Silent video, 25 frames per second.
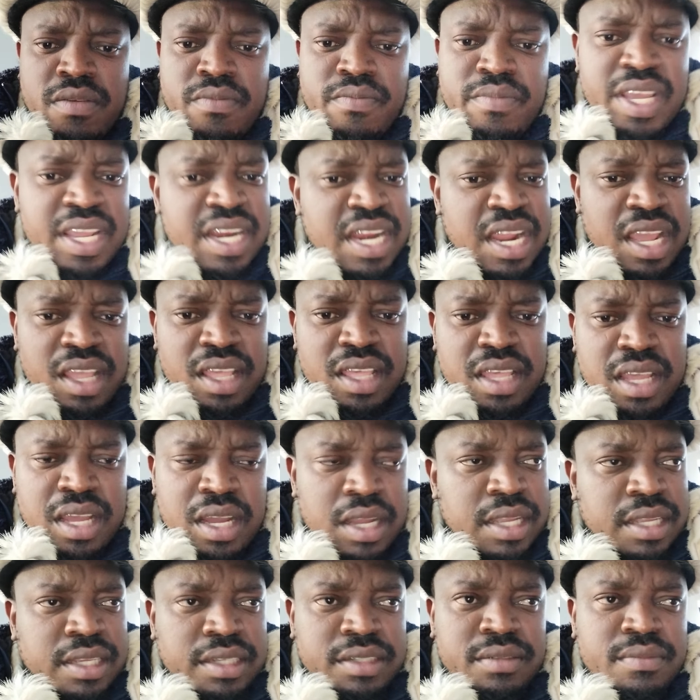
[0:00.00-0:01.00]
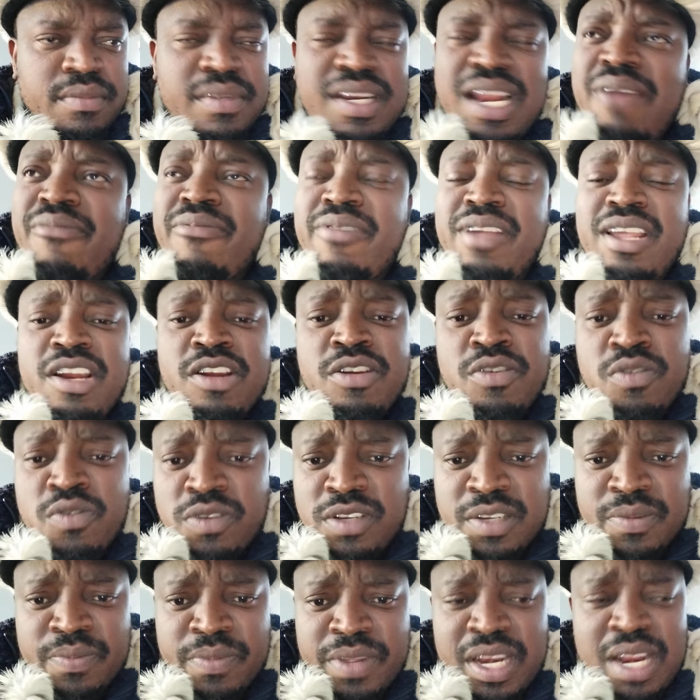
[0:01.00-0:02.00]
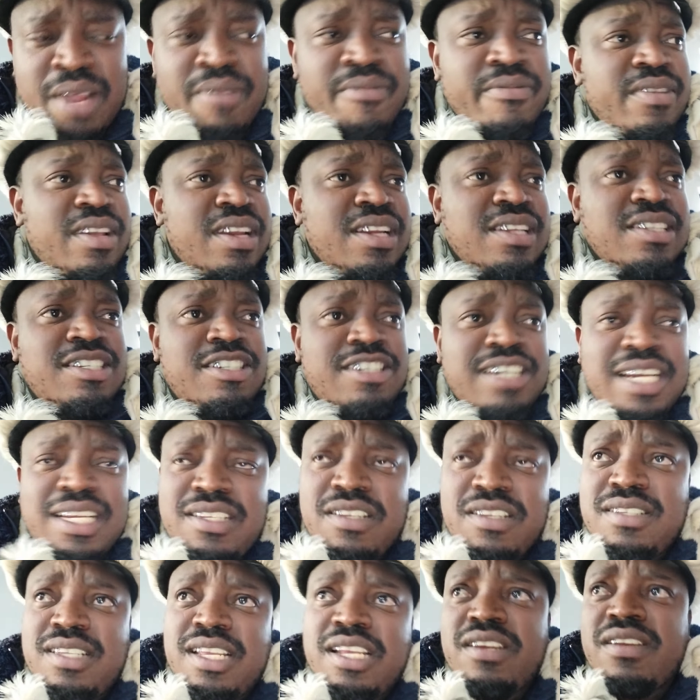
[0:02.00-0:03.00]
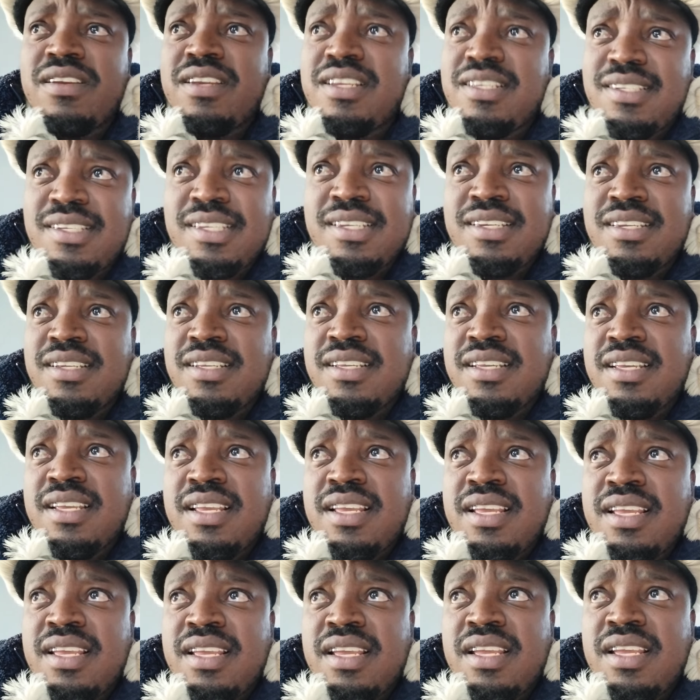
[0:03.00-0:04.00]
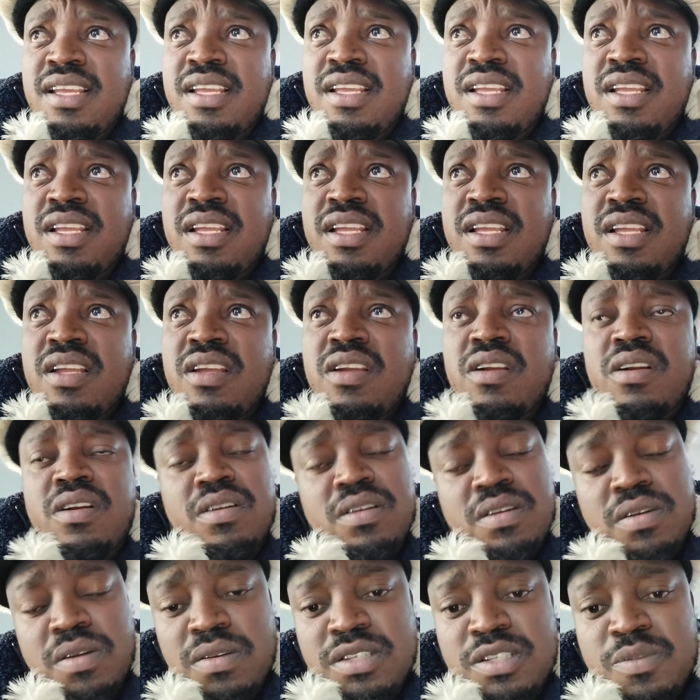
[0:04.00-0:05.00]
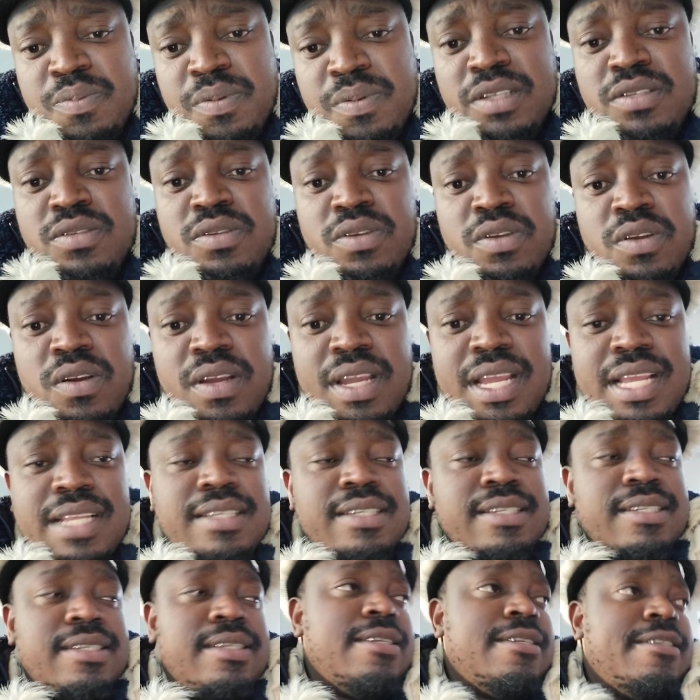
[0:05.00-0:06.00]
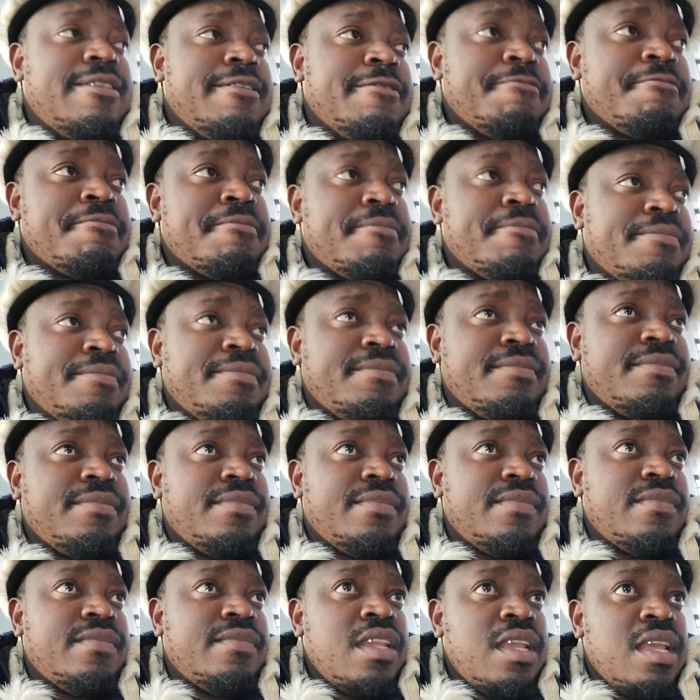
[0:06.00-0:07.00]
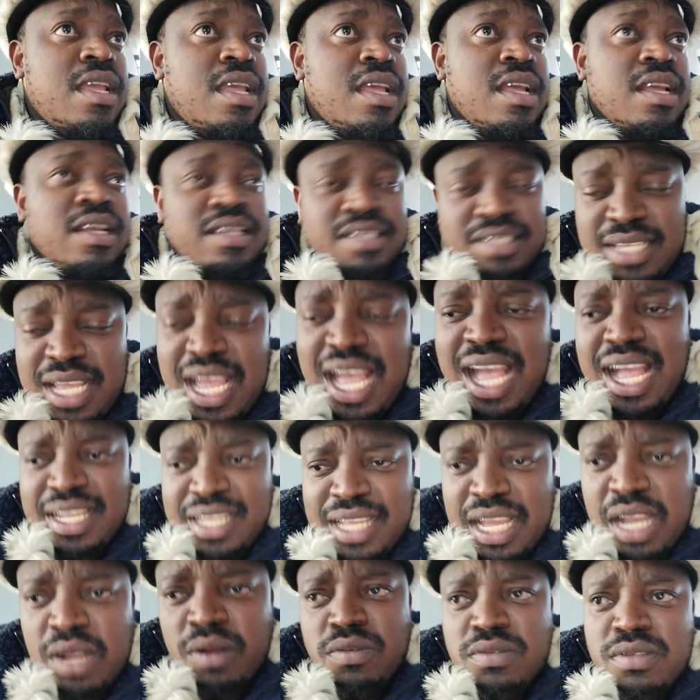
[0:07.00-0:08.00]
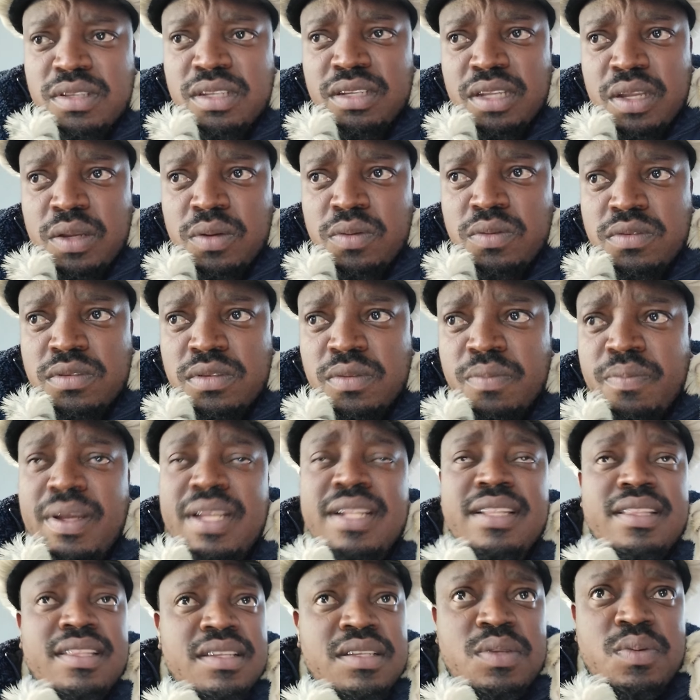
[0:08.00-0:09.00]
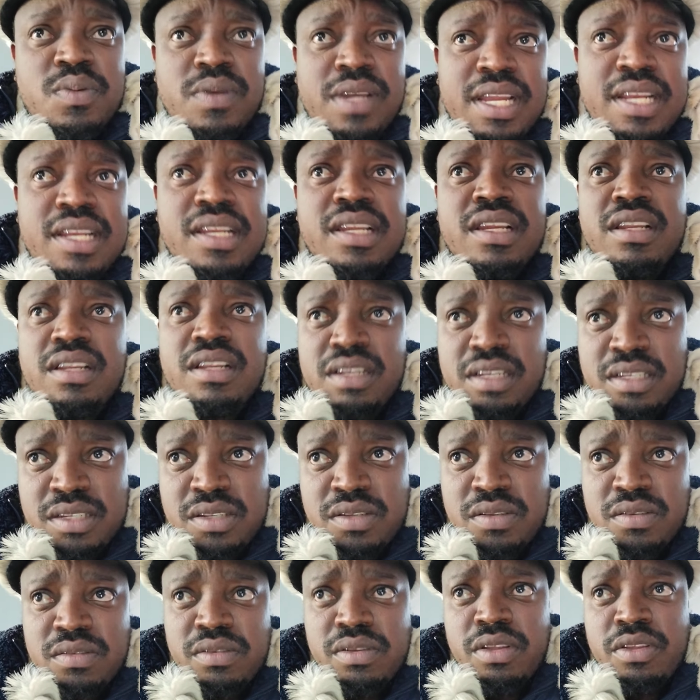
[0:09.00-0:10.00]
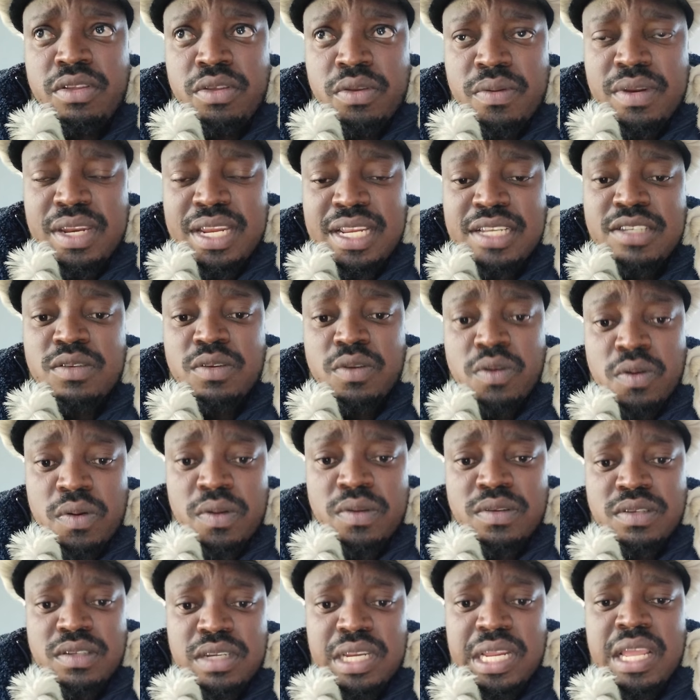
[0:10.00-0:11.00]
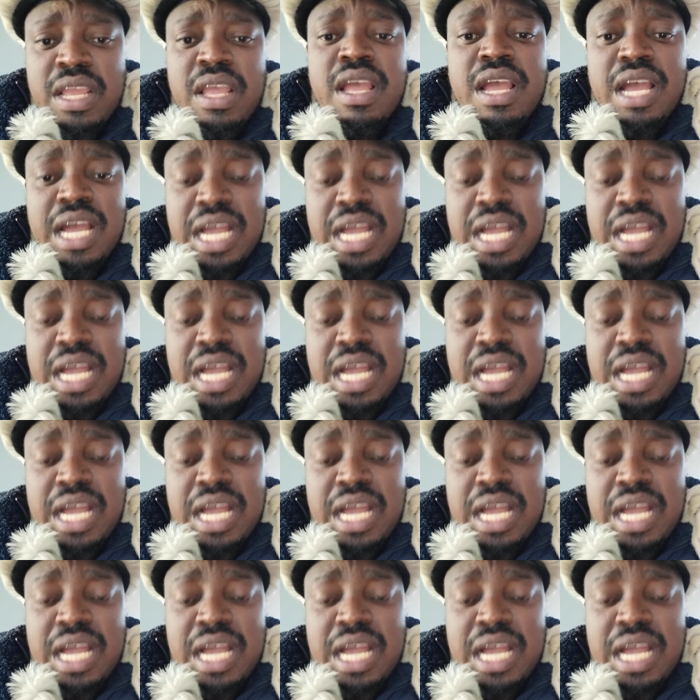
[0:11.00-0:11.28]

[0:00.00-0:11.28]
I'm very rude, man. I'm very straight. I'll tell you, listen, go and speak to your ancestors. Say, ngiyakuzwa. But this one, you need to go and